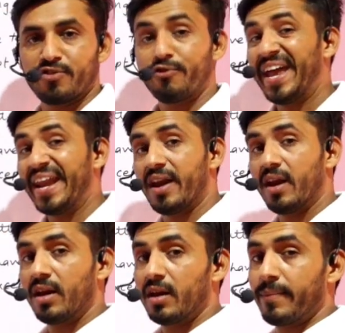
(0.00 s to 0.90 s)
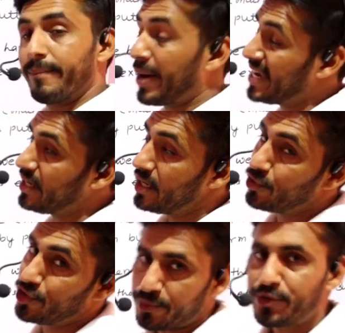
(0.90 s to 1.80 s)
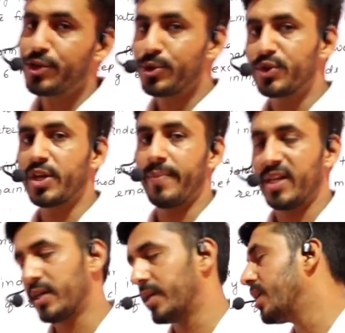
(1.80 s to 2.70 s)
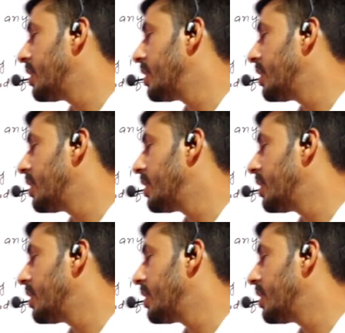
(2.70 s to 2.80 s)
when by substitution method,